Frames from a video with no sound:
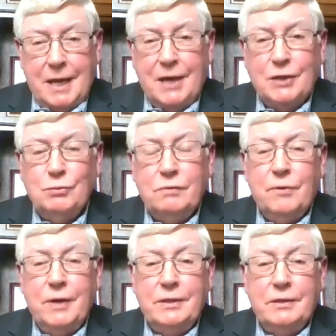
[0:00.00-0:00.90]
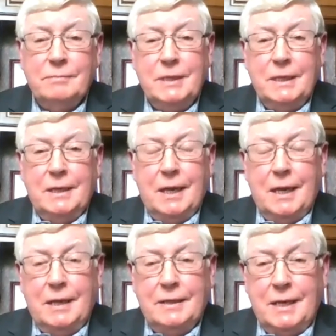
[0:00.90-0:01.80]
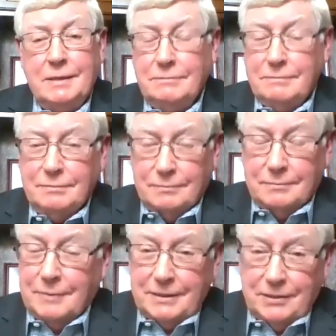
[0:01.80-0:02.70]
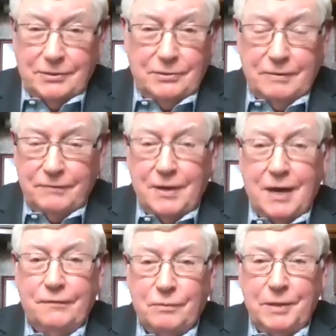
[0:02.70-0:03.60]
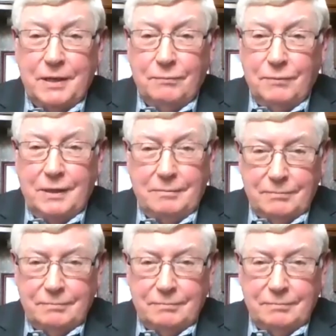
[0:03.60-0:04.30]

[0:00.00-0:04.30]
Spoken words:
how to avoid them, and then what to do if, God forbid, we